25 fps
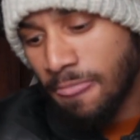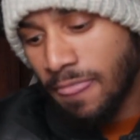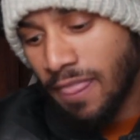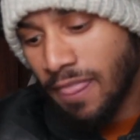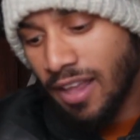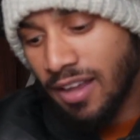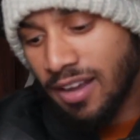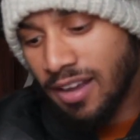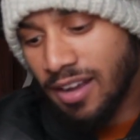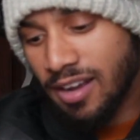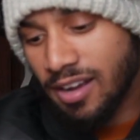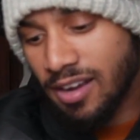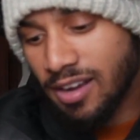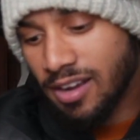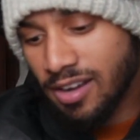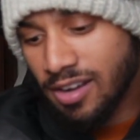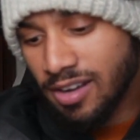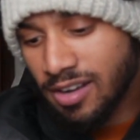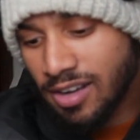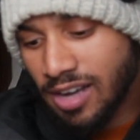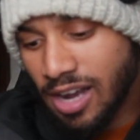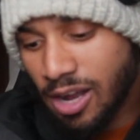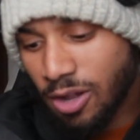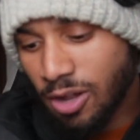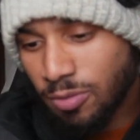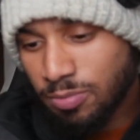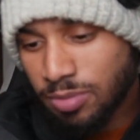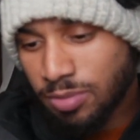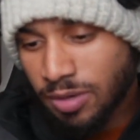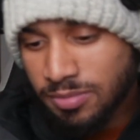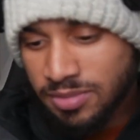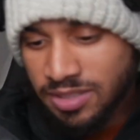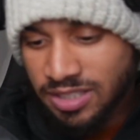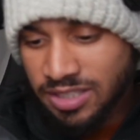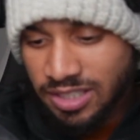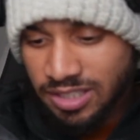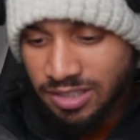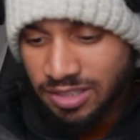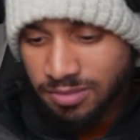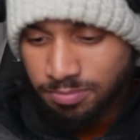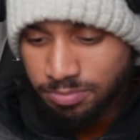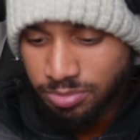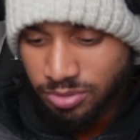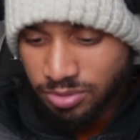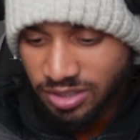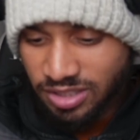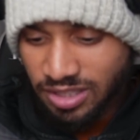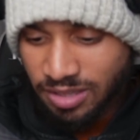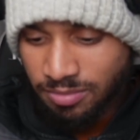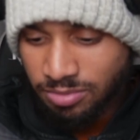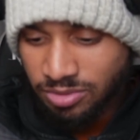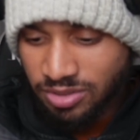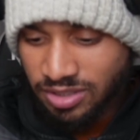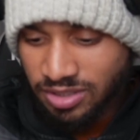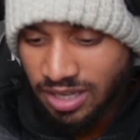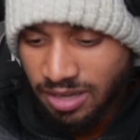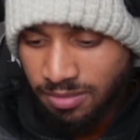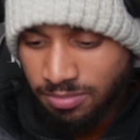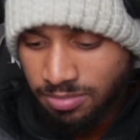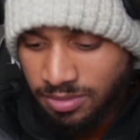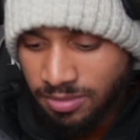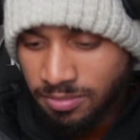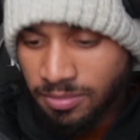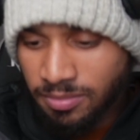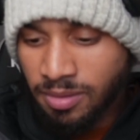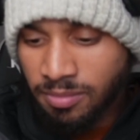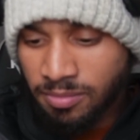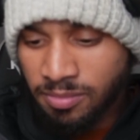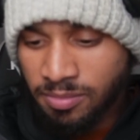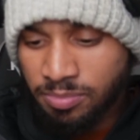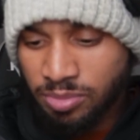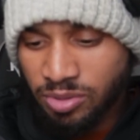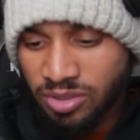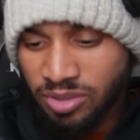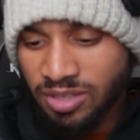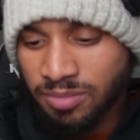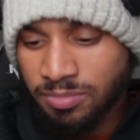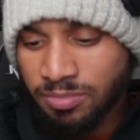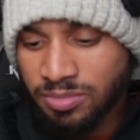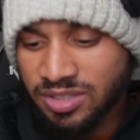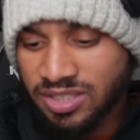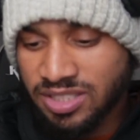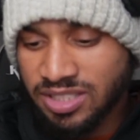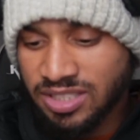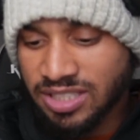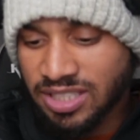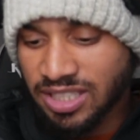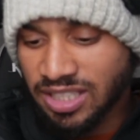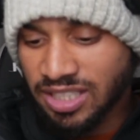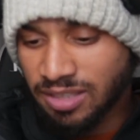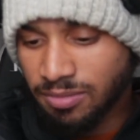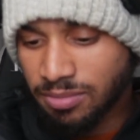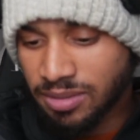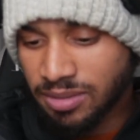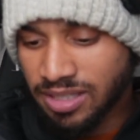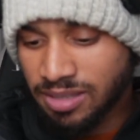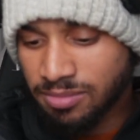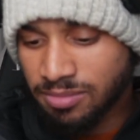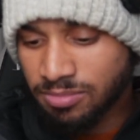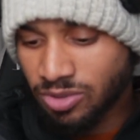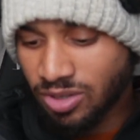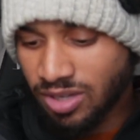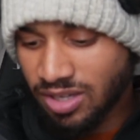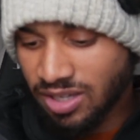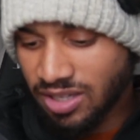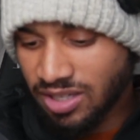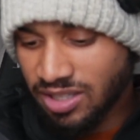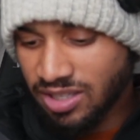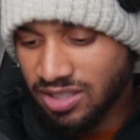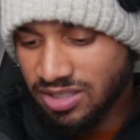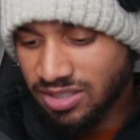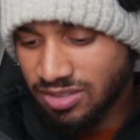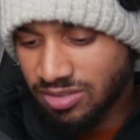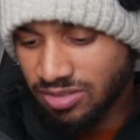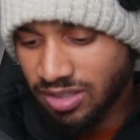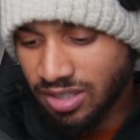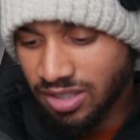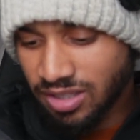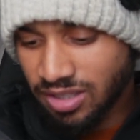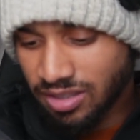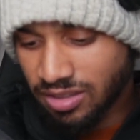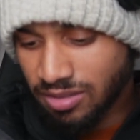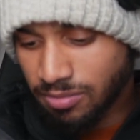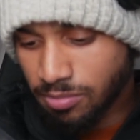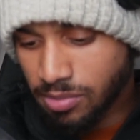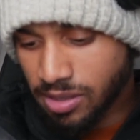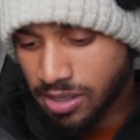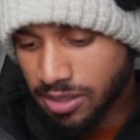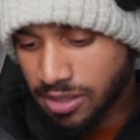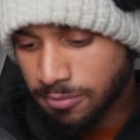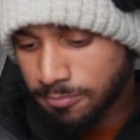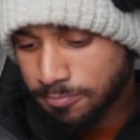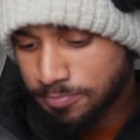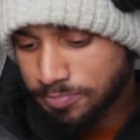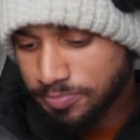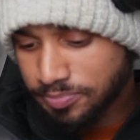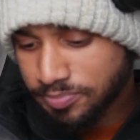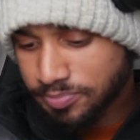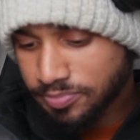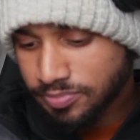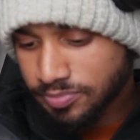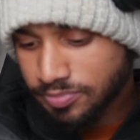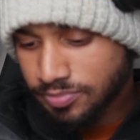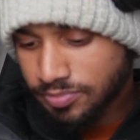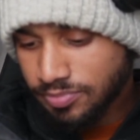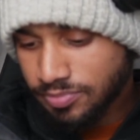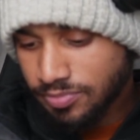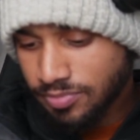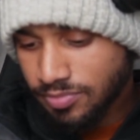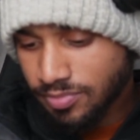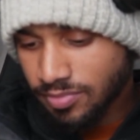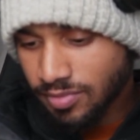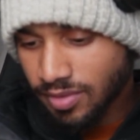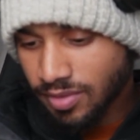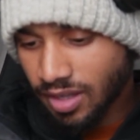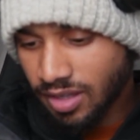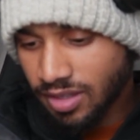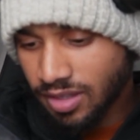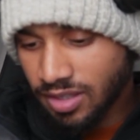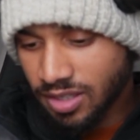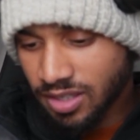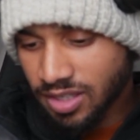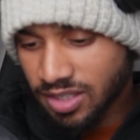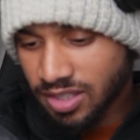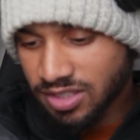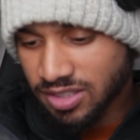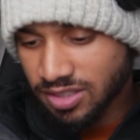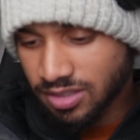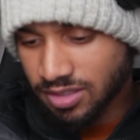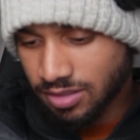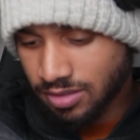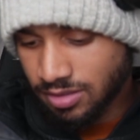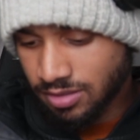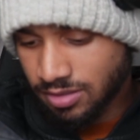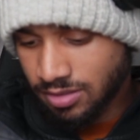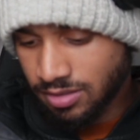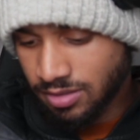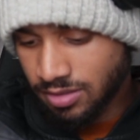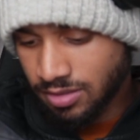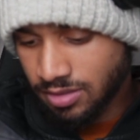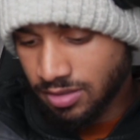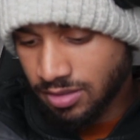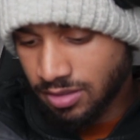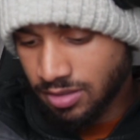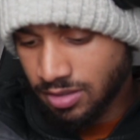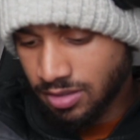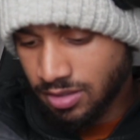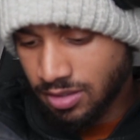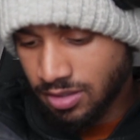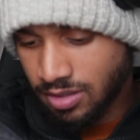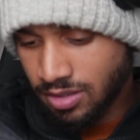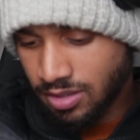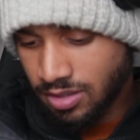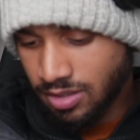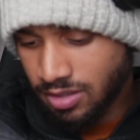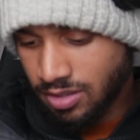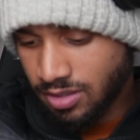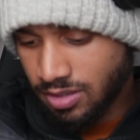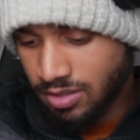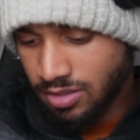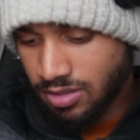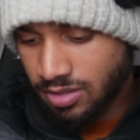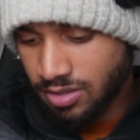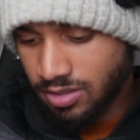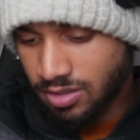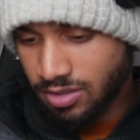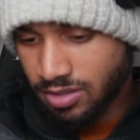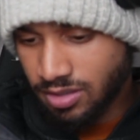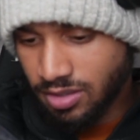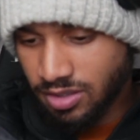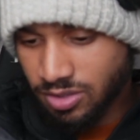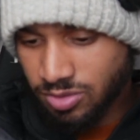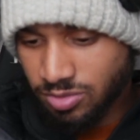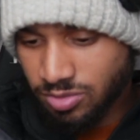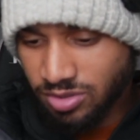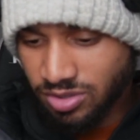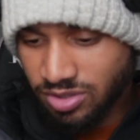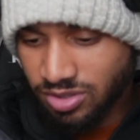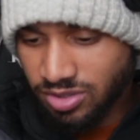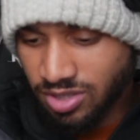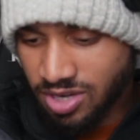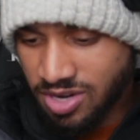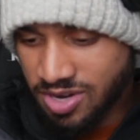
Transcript: uh, i'll probably put it up on I'm, I'm, I'm put it up on the screen but i'm not lazy to edit but here's it i just want to